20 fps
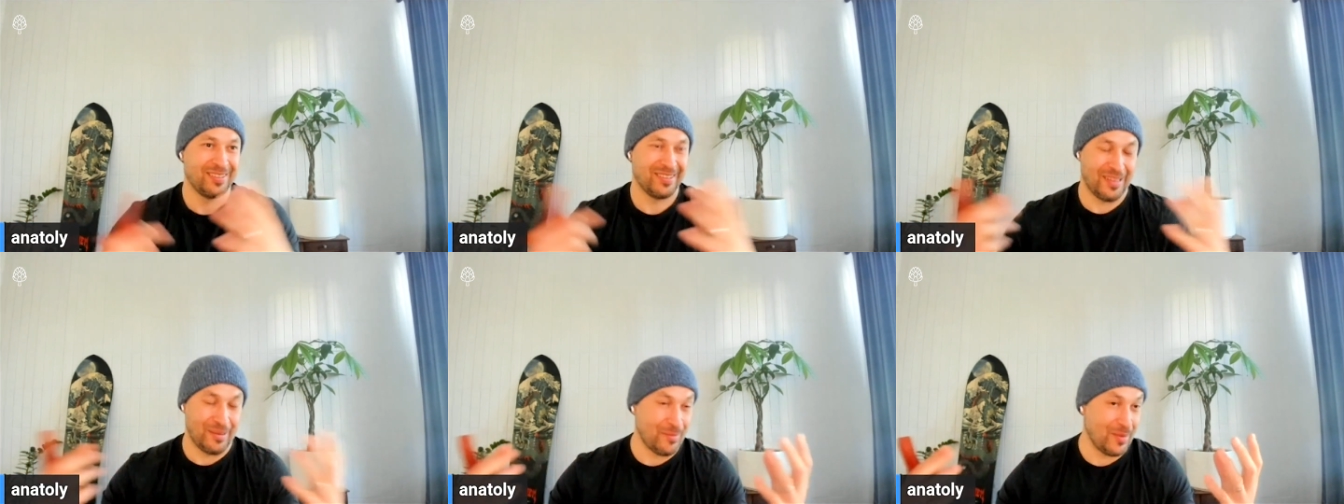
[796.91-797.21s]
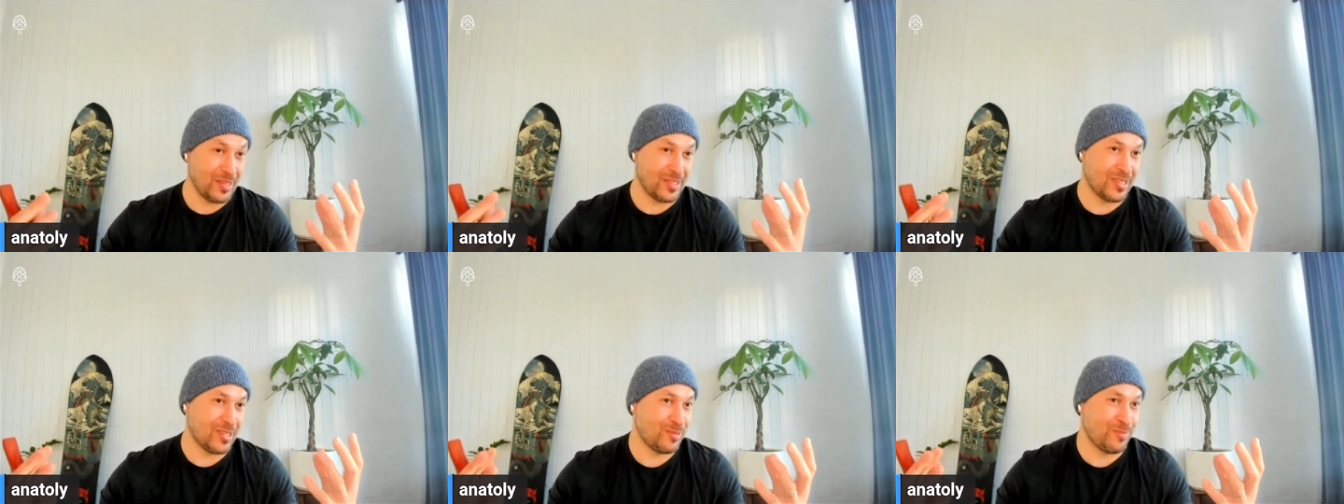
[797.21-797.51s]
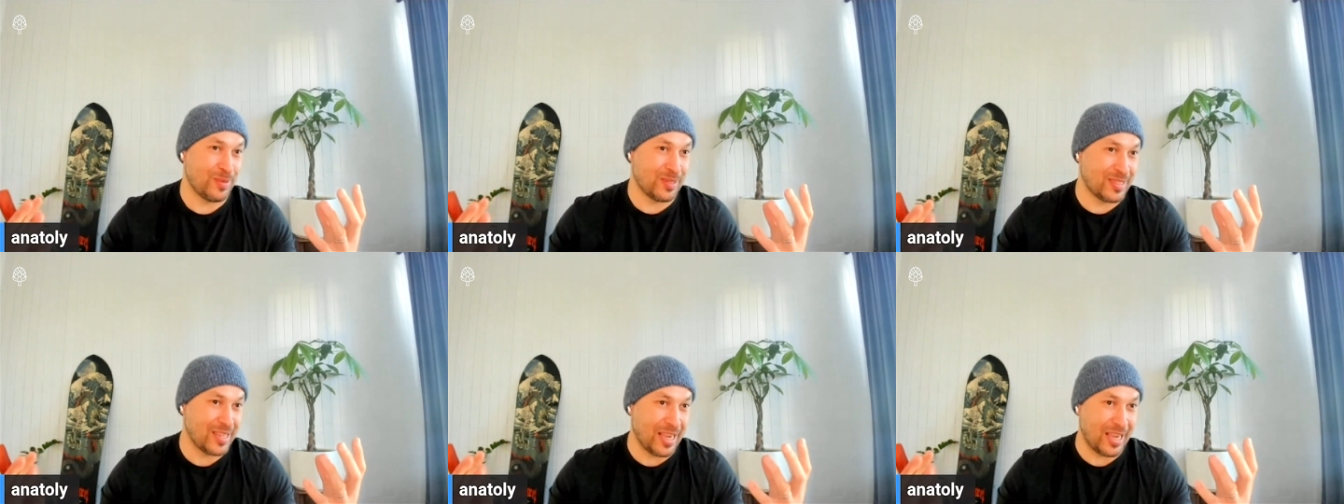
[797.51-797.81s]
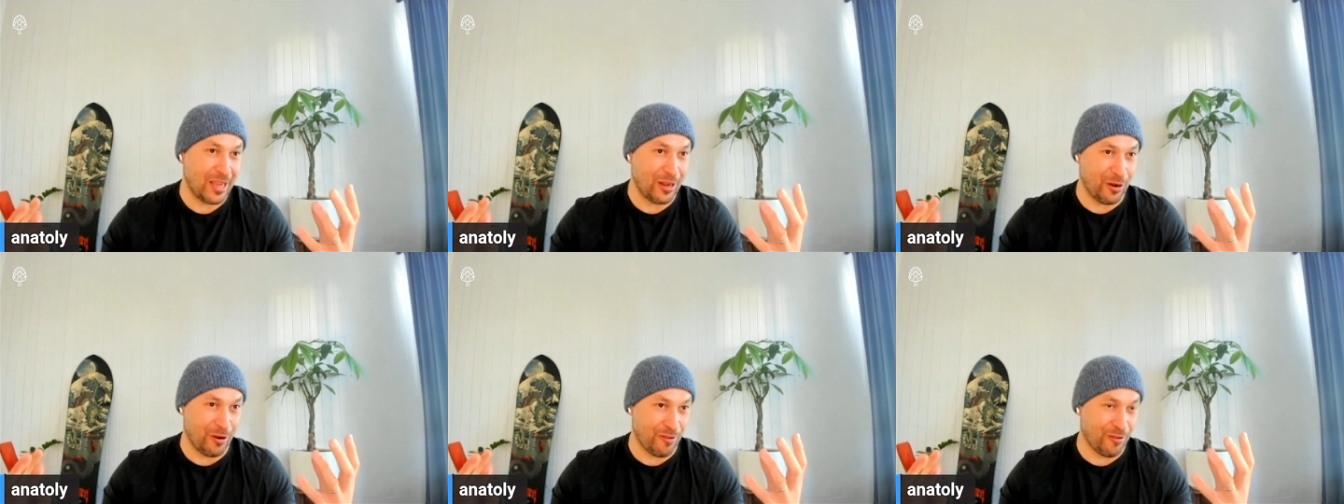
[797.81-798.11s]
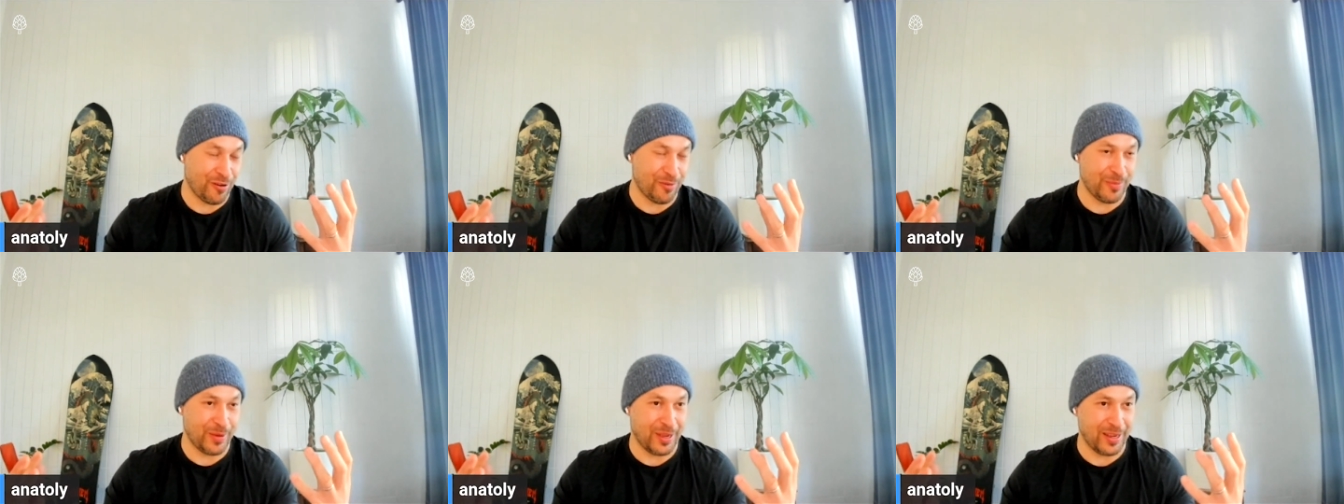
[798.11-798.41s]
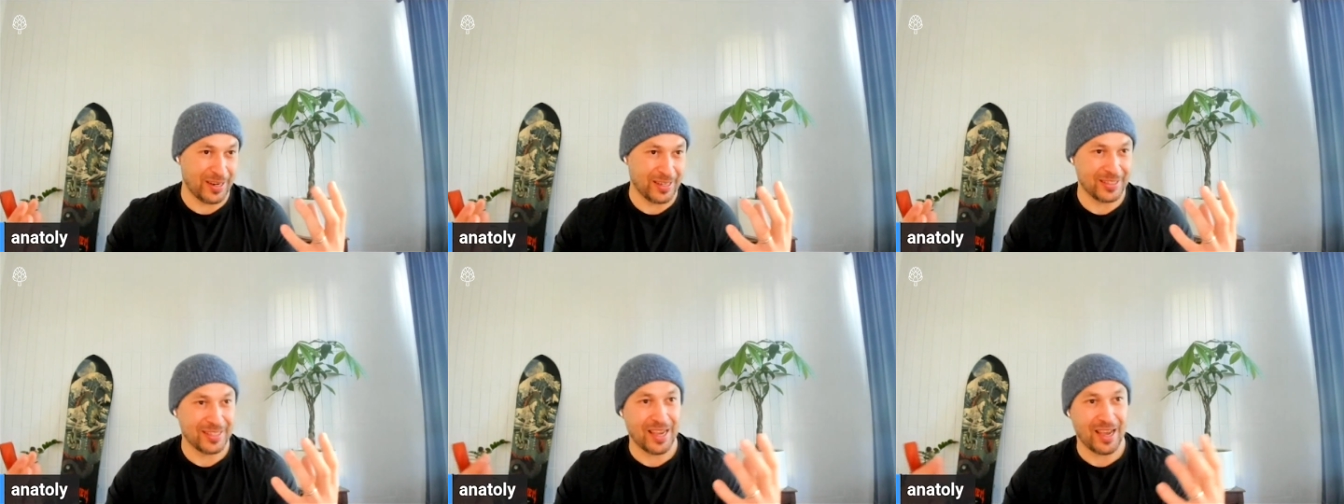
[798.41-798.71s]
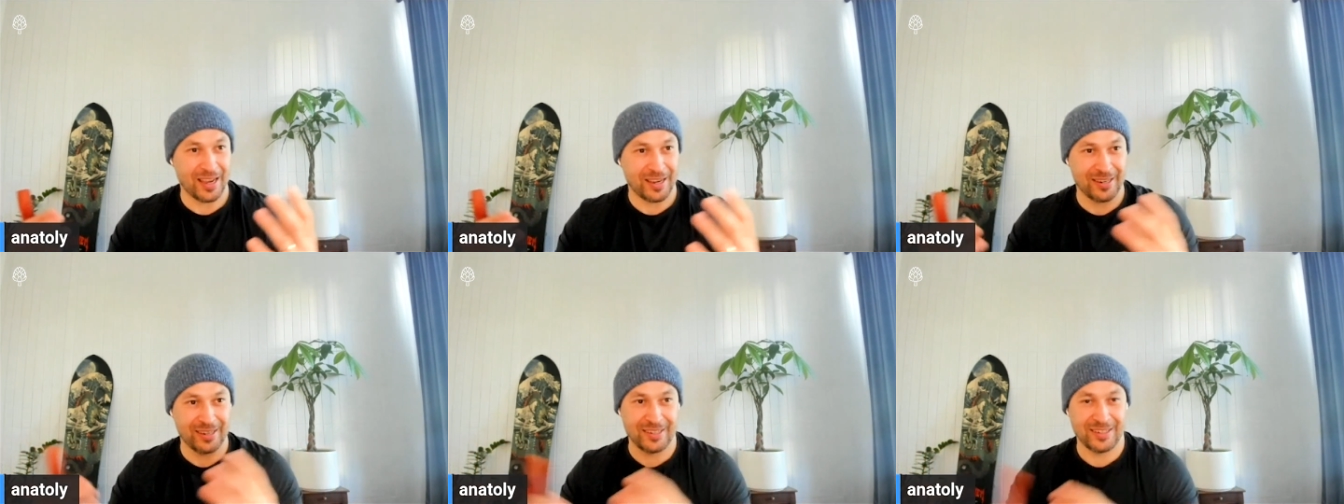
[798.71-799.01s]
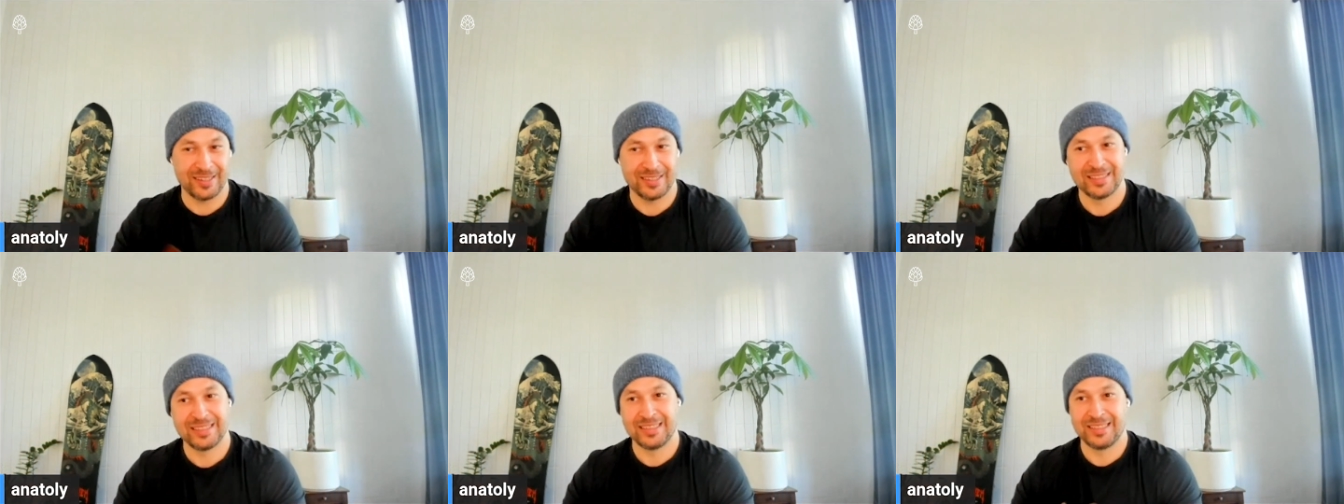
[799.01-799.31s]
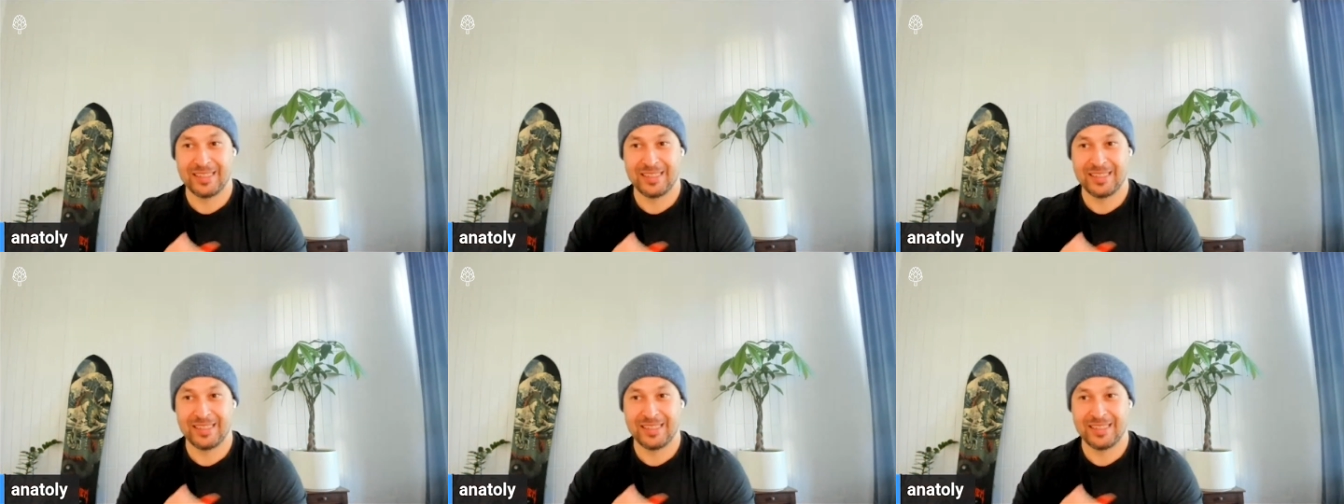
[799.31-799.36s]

It means it's been taken over by an attacker.